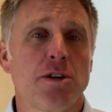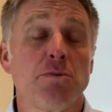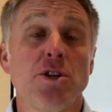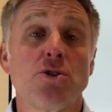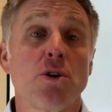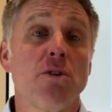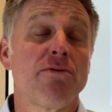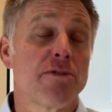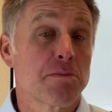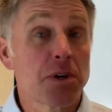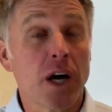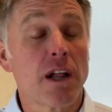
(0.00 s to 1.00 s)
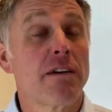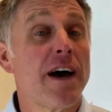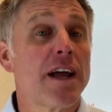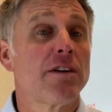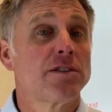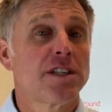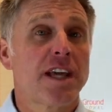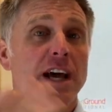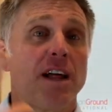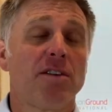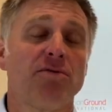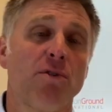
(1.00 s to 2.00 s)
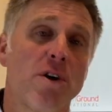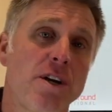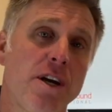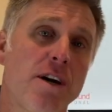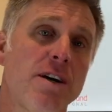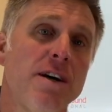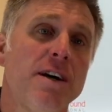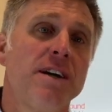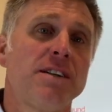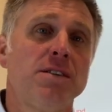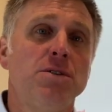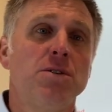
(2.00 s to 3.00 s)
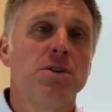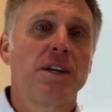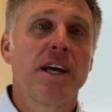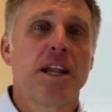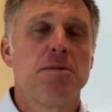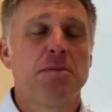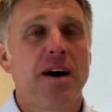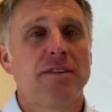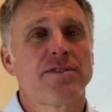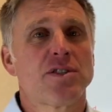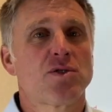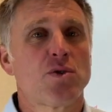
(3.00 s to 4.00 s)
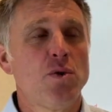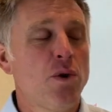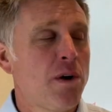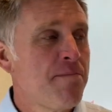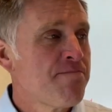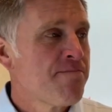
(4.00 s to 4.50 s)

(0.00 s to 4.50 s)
we drove from Colorado to California to get him off to school.